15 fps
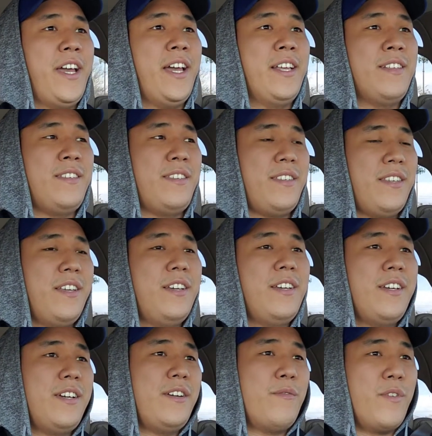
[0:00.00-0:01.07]
as
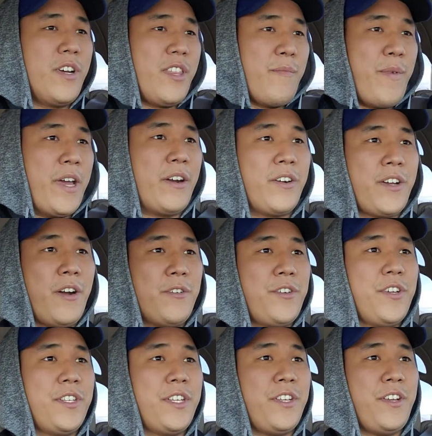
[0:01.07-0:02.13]
one of the better
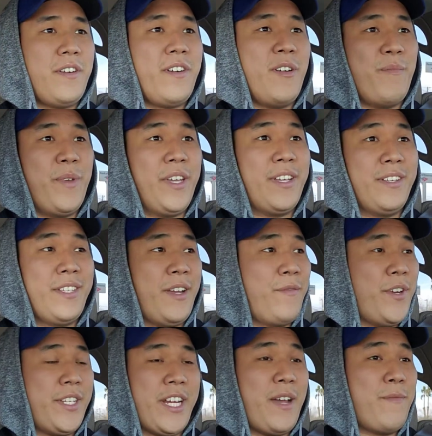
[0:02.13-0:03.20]
coaches in Europe because
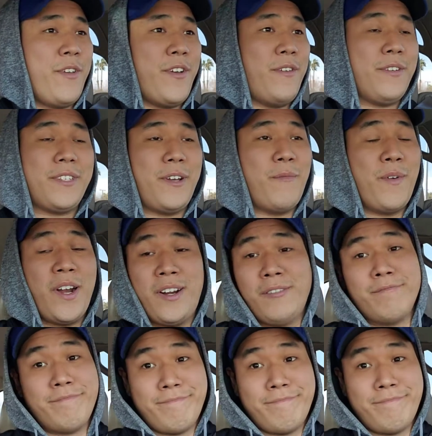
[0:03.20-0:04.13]
every time you go somewhere,